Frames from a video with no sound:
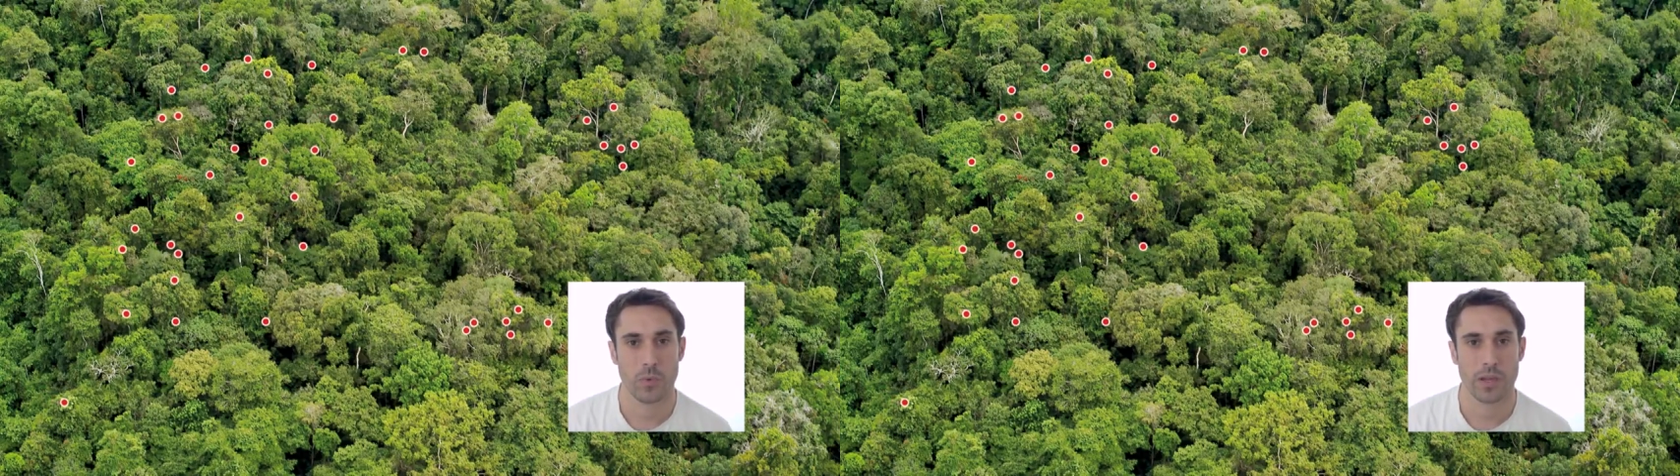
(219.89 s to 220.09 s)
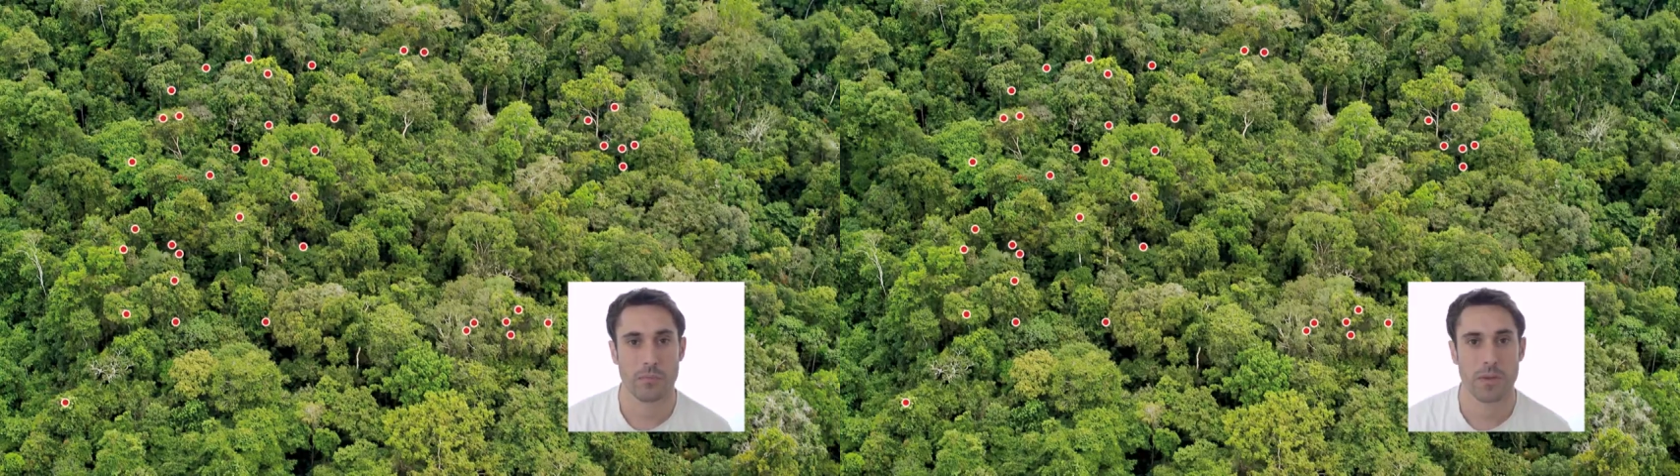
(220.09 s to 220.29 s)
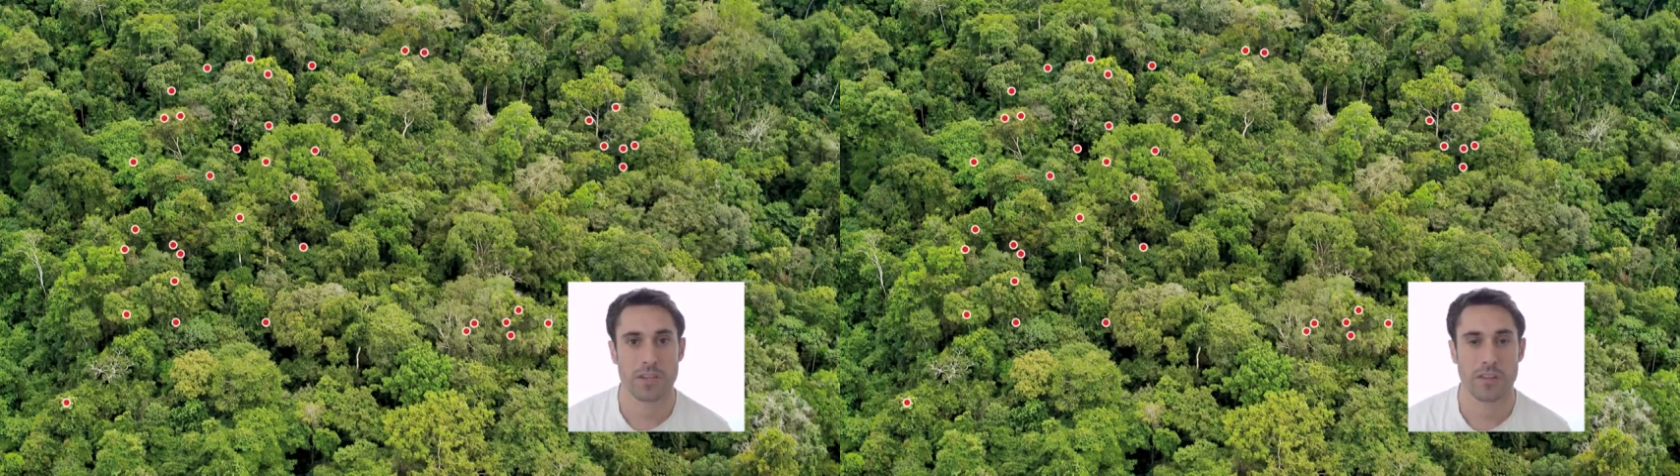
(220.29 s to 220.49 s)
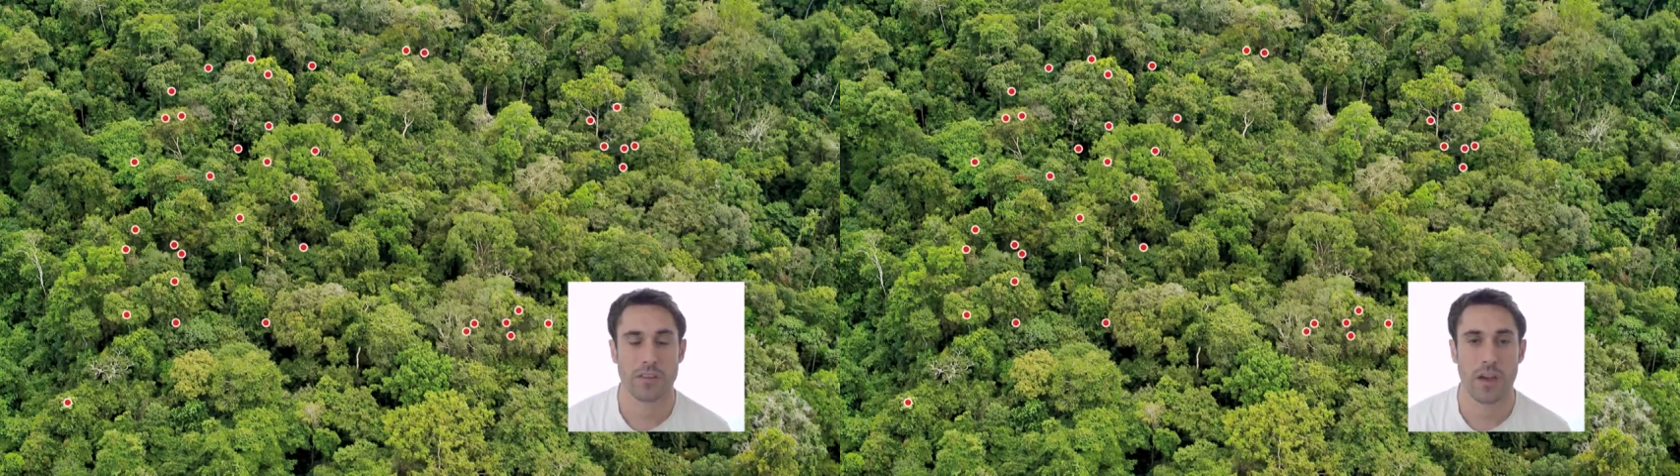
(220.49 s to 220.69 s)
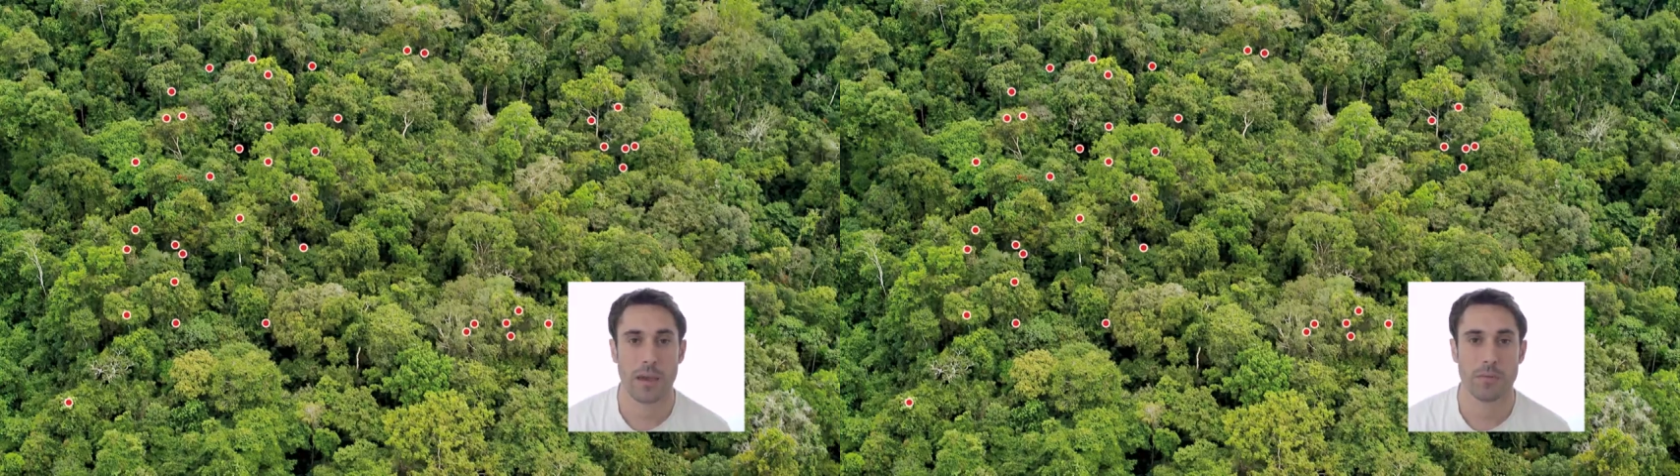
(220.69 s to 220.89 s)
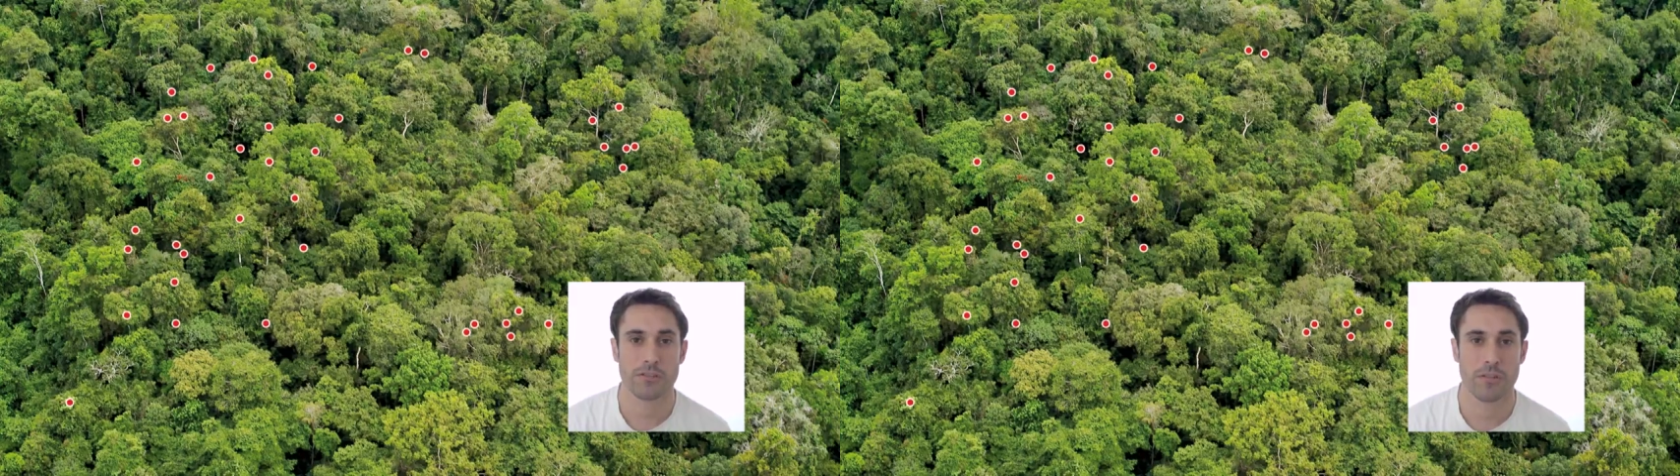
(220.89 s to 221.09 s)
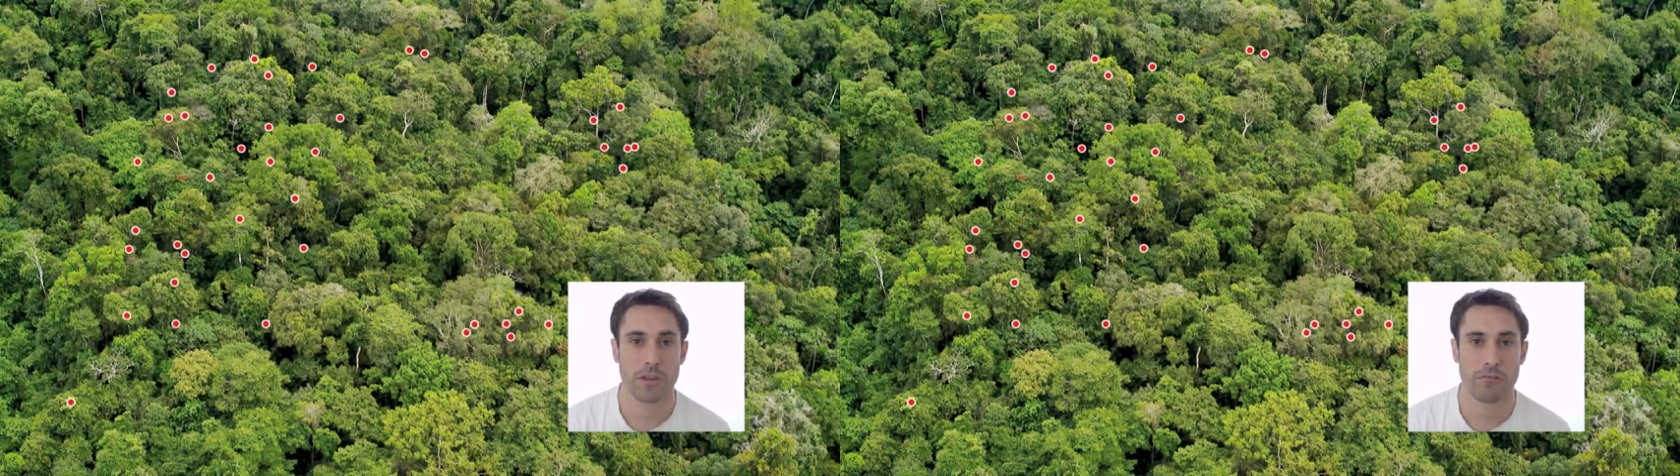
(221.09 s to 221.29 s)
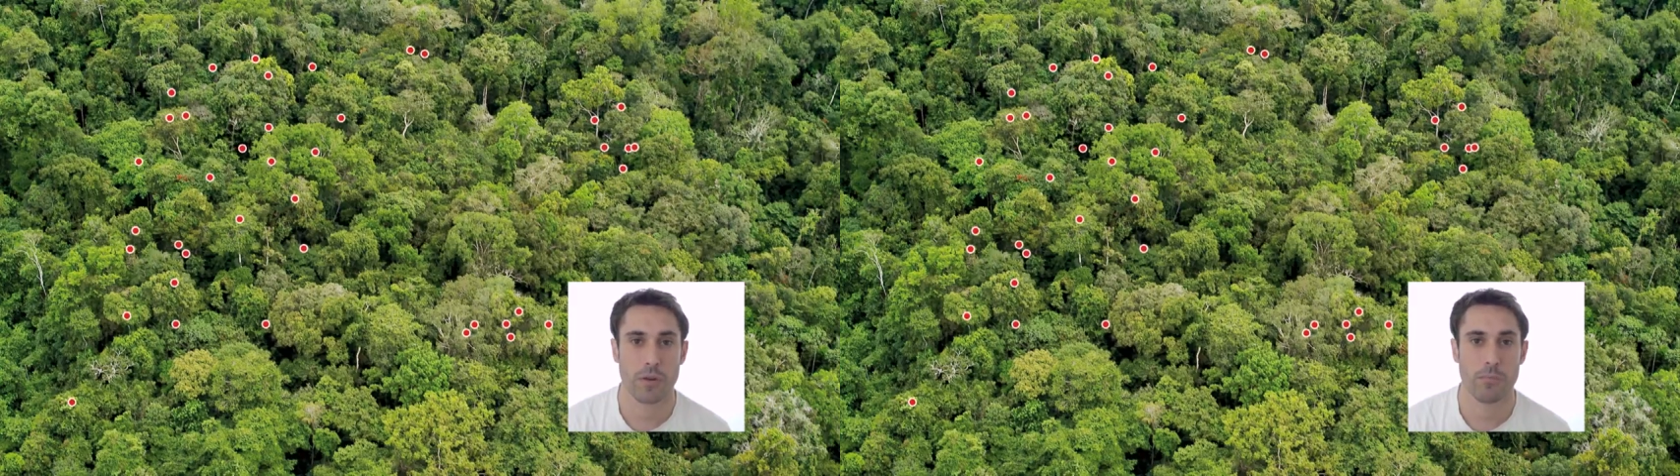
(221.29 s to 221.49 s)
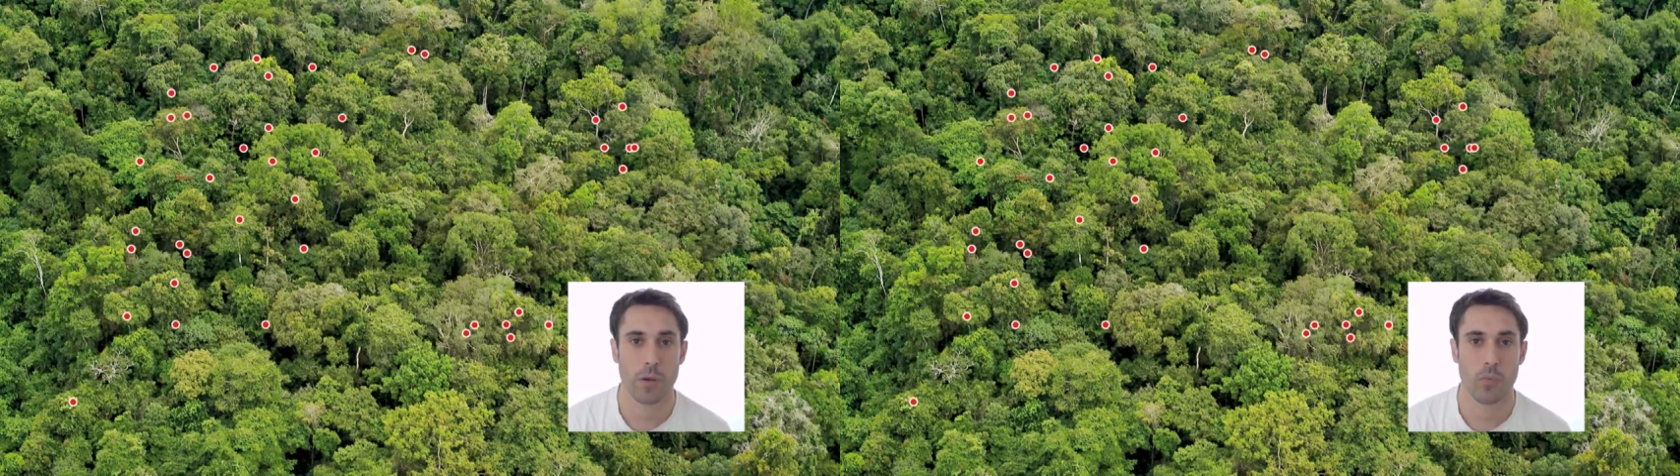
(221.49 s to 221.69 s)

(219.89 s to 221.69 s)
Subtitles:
we can measure the diameter of the group by